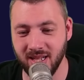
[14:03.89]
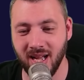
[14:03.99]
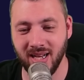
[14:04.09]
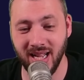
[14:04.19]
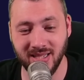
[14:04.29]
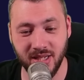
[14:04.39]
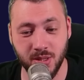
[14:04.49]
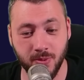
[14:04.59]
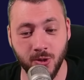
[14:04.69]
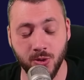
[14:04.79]
Lastly,
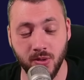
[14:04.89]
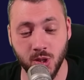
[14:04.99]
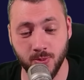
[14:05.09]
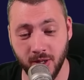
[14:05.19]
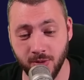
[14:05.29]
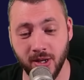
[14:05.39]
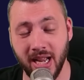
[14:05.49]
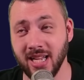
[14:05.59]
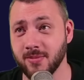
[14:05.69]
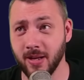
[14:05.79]
splintering
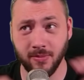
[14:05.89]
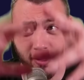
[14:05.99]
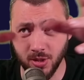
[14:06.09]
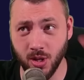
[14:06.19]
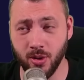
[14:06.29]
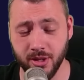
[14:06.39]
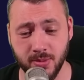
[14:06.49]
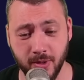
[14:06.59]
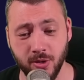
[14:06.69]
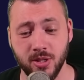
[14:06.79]
aspect because all the
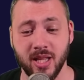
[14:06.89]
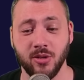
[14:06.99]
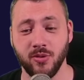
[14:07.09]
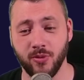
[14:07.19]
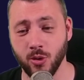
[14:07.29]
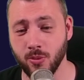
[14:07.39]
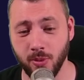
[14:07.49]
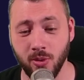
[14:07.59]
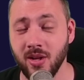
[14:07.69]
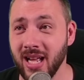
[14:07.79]
splinters then do
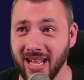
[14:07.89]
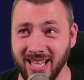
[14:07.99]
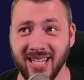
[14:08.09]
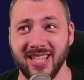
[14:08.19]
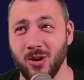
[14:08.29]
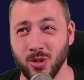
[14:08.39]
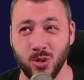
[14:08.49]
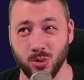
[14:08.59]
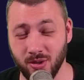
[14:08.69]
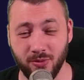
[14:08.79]
vulnerable, and that's our
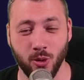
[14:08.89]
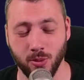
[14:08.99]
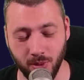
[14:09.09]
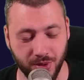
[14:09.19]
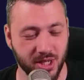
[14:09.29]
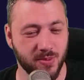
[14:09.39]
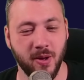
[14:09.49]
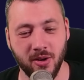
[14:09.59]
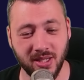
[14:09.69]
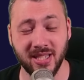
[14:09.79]
source of vulnerable, the spear
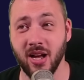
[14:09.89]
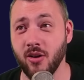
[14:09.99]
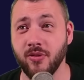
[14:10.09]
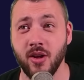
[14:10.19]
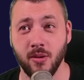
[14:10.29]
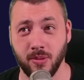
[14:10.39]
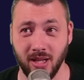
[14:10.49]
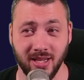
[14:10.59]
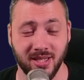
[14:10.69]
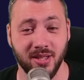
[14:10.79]
itself plus